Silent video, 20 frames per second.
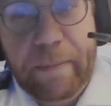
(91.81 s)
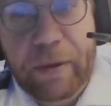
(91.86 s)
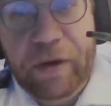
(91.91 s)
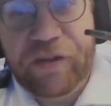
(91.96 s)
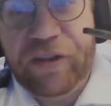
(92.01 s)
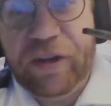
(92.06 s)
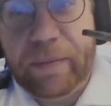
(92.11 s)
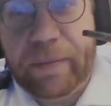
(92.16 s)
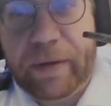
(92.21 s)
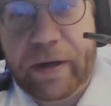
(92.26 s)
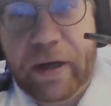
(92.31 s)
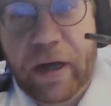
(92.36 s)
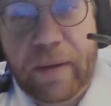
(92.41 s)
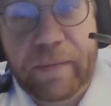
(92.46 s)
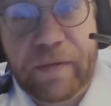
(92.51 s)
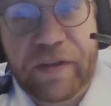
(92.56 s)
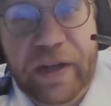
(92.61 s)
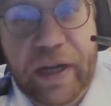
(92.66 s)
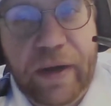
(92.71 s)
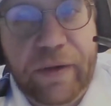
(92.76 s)
Bishop
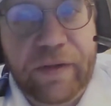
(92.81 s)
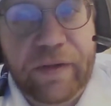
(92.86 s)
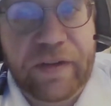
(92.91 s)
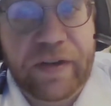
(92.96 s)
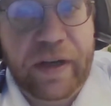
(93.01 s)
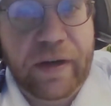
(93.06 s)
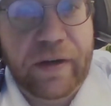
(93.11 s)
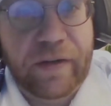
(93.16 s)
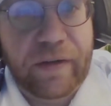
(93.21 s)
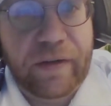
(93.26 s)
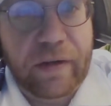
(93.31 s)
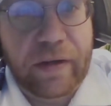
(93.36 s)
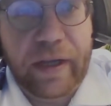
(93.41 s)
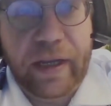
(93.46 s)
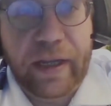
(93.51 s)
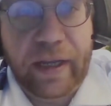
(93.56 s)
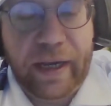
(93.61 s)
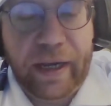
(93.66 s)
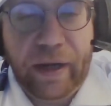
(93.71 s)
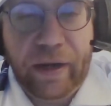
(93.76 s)
comes downstairs
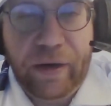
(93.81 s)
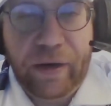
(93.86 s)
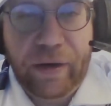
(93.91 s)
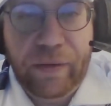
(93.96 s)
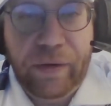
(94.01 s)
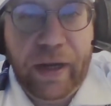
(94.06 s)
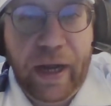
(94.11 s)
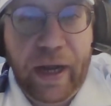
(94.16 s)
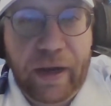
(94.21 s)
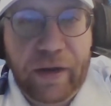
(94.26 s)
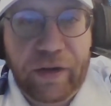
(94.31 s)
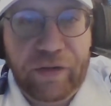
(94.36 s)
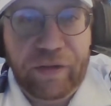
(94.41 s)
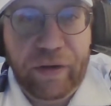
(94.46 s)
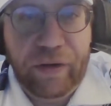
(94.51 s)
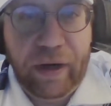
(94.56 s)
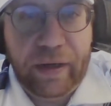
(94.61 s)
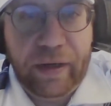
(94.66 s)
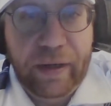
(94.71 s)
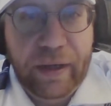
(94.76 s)
looking like a new
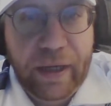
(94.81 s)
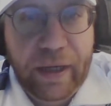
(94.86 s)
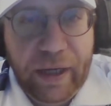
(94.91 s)
construct.